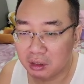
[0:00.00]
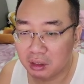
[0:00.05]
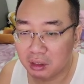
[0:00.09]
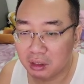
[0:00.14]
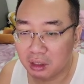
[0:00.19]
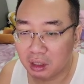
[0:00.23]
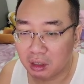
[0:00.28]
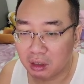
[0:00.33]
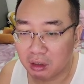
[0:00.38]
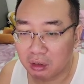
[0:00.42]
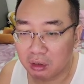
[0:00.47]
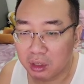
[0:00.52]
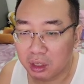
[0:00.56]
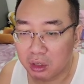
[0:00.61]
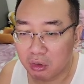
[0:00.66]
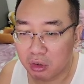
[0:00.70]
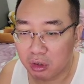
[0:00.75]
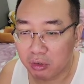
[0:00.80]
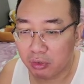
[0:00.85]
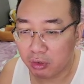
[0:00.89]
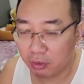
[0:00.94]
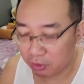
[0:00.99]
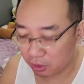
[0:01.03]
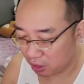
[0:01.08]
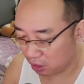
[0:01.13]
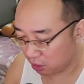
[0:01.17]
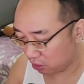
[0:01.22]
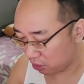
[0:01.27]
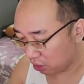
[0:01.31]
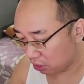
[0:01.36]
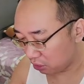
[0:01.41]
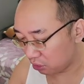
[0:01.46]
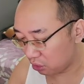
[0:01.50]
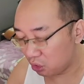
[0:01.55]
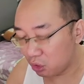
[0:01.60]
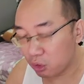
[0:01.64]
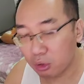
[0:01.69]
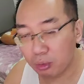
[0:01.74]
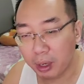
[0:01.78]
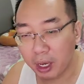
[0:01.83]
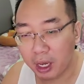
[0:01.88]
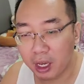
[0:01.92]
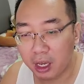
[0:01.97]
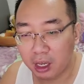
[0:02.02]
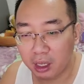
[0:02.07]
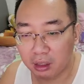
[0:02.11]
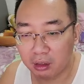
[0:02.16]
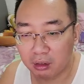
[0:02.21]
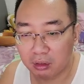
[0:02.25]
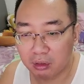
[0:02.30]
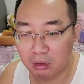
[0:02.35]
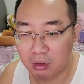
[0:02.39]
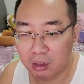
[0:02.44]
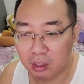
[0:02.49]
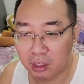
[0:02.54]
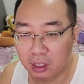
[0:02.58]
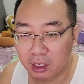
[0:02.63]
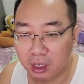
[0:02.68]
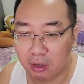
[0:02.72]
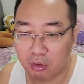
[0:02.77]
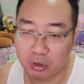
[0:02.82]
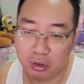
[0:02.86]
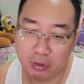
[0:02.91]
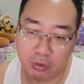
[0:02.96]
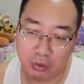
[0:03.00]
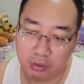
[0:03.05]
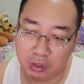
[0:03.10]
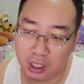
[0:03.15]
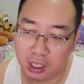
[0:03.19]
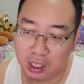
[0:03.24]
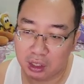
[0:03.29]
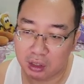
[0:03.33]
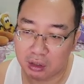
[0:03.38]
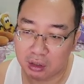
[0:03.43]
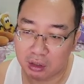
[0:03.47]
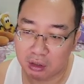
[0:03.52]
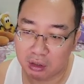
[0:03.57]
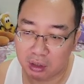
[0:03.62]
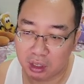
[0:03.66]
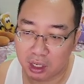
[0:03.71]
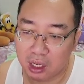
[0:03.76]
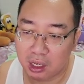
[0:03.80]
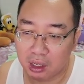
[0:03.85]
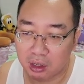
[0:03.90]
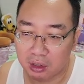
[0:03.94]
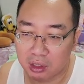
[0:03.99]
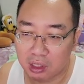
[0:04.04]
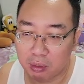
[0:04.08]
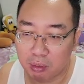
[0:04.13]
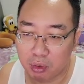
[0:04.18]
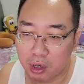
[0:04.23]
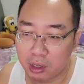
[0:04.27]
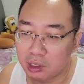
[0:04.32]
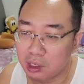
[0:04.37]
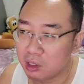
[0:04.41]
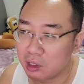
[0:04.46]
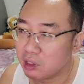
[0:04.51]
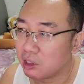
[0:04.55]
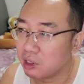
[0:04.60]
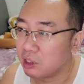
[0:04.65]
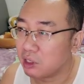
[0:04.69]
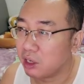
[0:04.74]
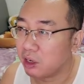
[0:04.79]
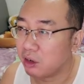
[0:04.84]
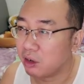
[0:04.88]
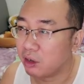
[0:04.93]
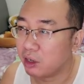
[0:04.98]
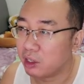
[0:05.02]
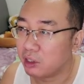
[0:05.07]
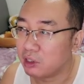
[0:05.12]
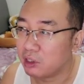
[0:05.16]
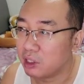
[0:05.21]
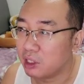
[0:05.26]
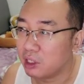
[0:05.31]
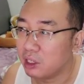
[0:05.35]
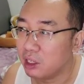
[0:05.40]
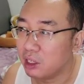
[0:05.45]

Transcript: Oh, okay, 350 is not too bad. At 350 is, yeah, same price as 1600 XT.